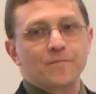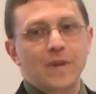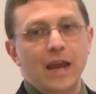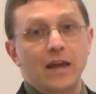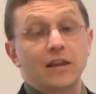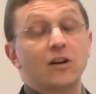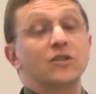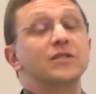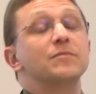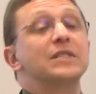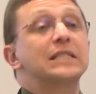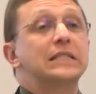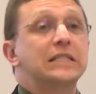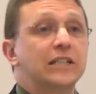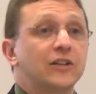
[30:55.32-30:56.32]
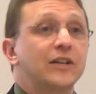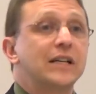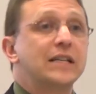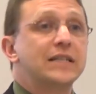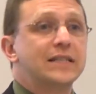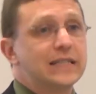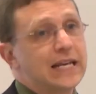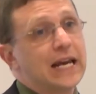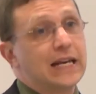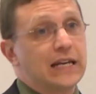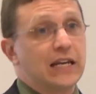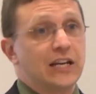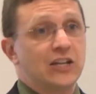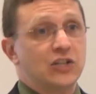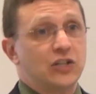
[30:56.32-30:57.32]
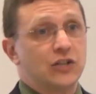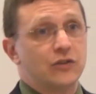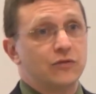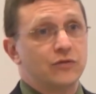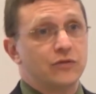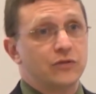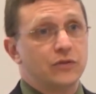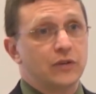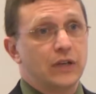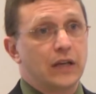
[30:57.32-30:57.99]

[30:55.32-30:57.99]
and there are some serious data issues